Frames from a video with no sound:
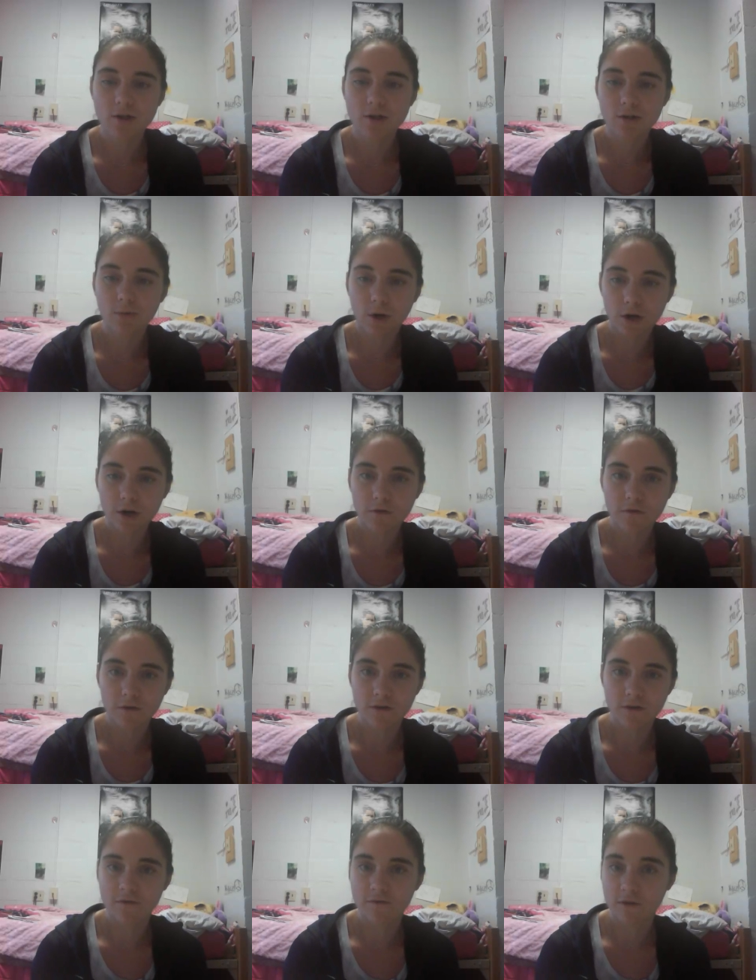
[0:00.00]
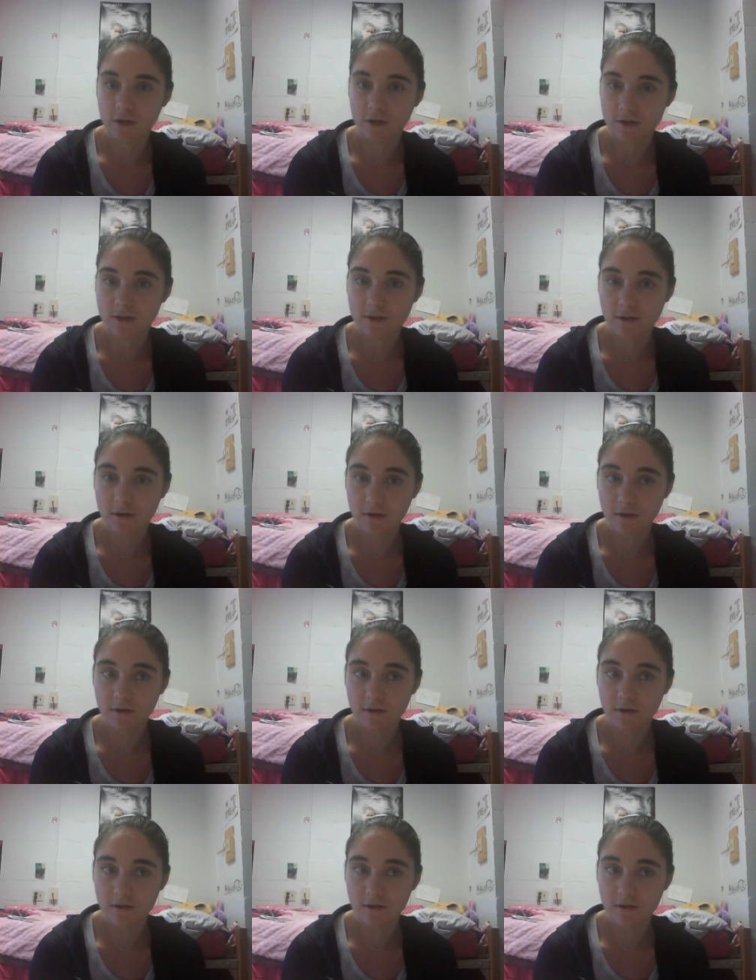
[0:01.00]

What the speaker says: you work first